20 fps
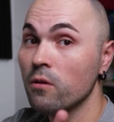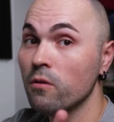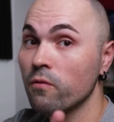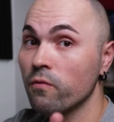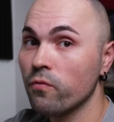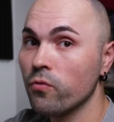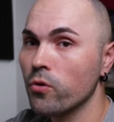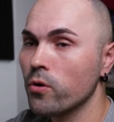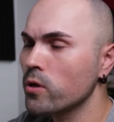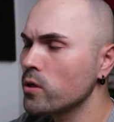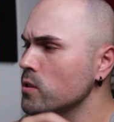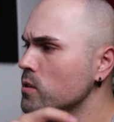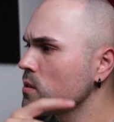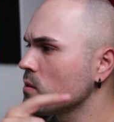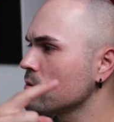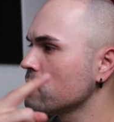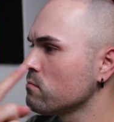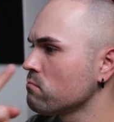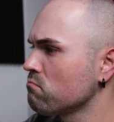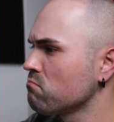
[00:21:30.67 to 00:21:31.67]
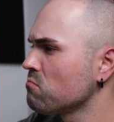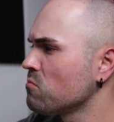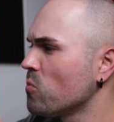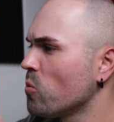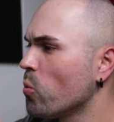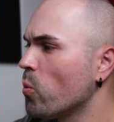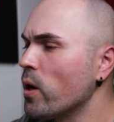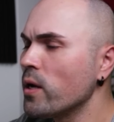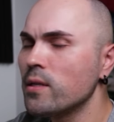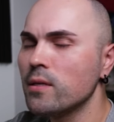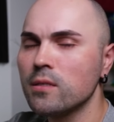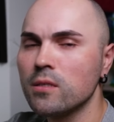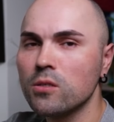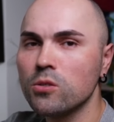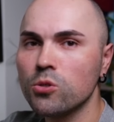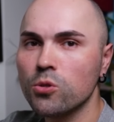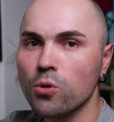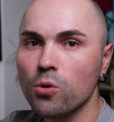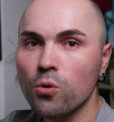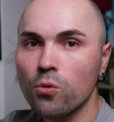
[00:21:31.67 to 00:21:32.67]
First, why does it
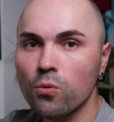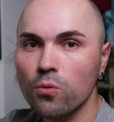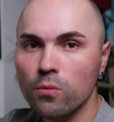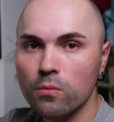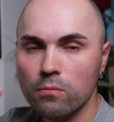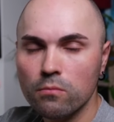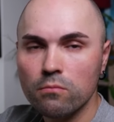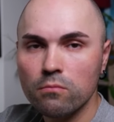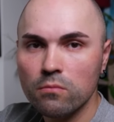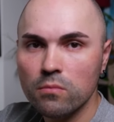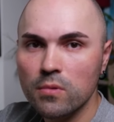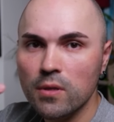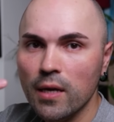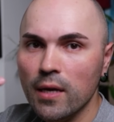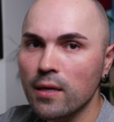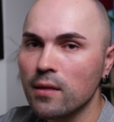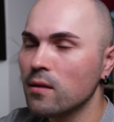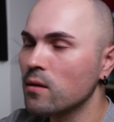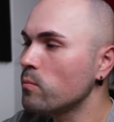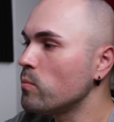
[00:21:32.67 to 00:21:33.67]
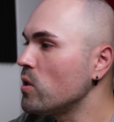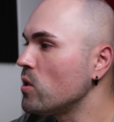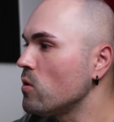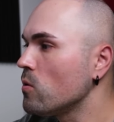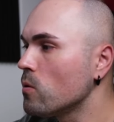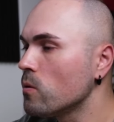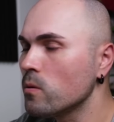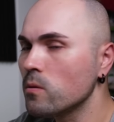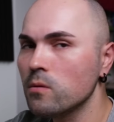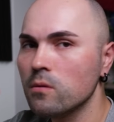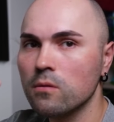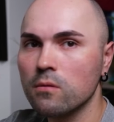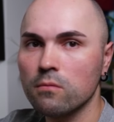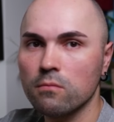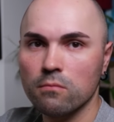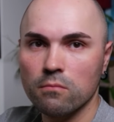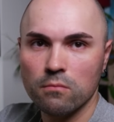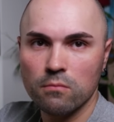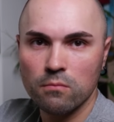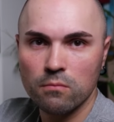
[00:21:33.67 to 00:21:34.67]
show data beyond
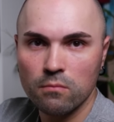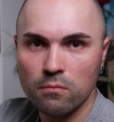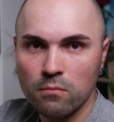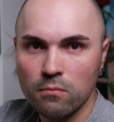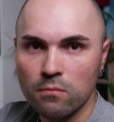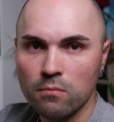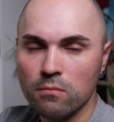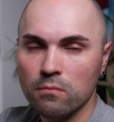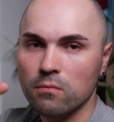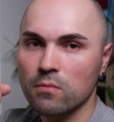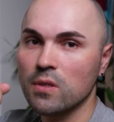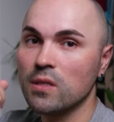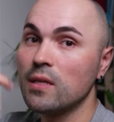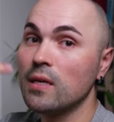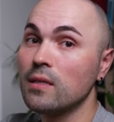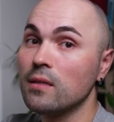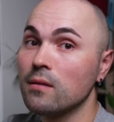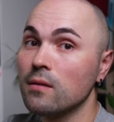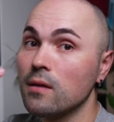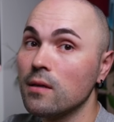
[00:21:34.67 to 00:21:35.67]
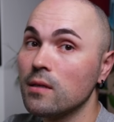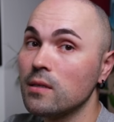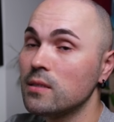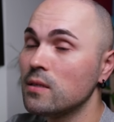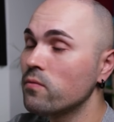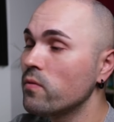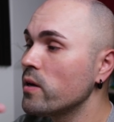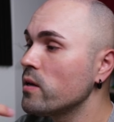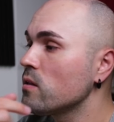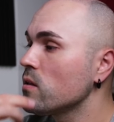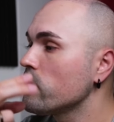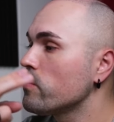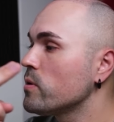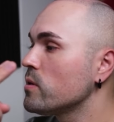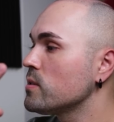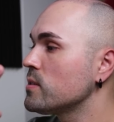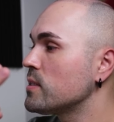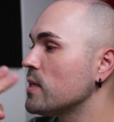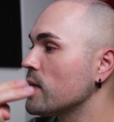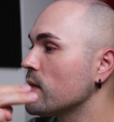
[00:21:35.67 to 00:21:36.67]
the data that is
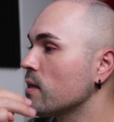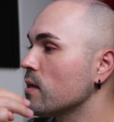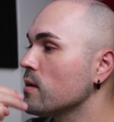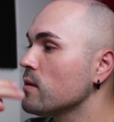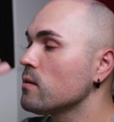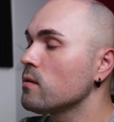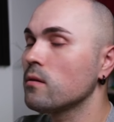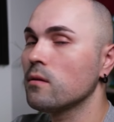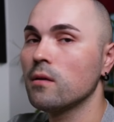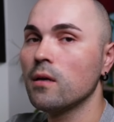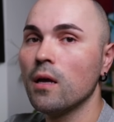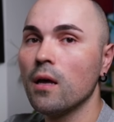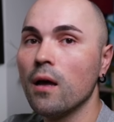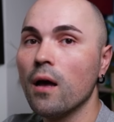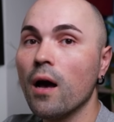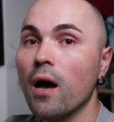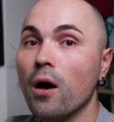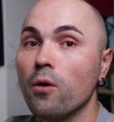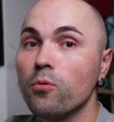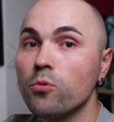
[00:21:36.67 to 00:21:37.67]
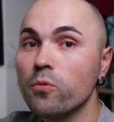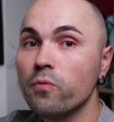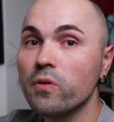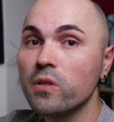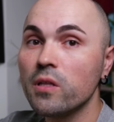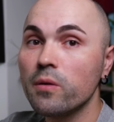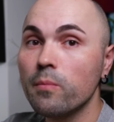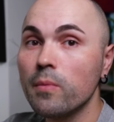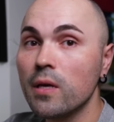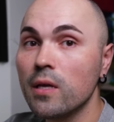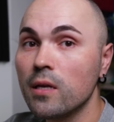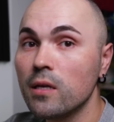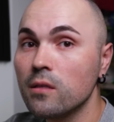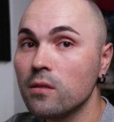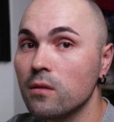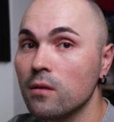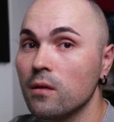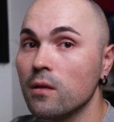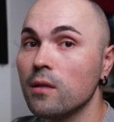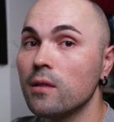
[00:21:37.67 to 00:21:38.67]
available? Second, how do we
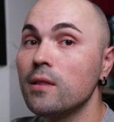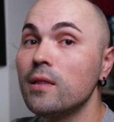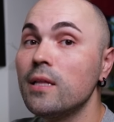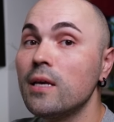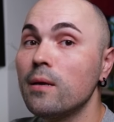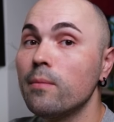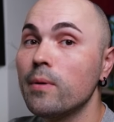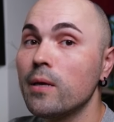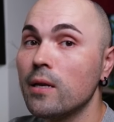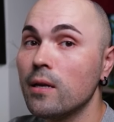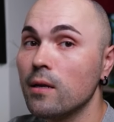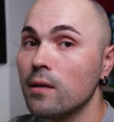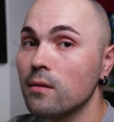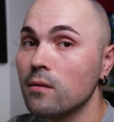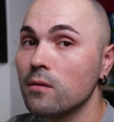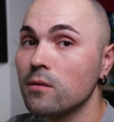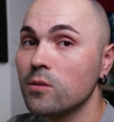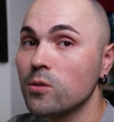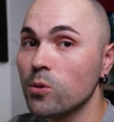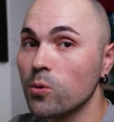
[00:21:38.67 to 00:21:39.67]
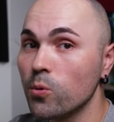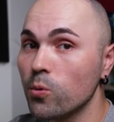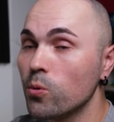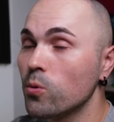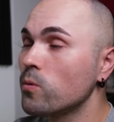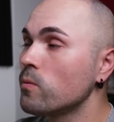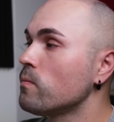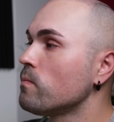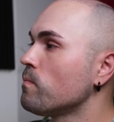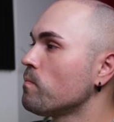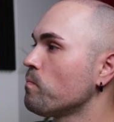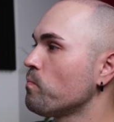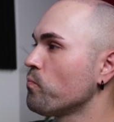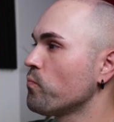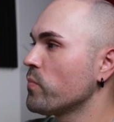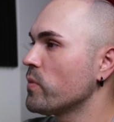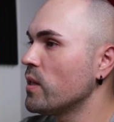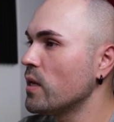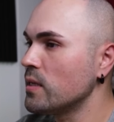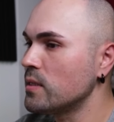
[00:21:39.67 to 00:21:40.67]
limit it to
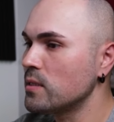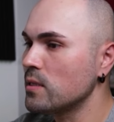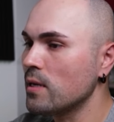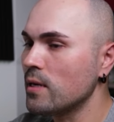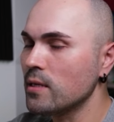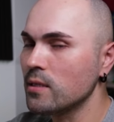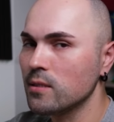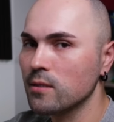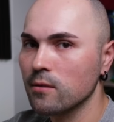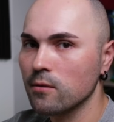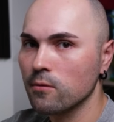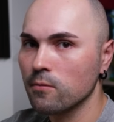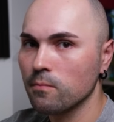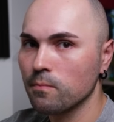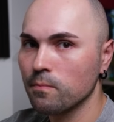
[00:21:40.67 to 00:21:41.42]
date slicer?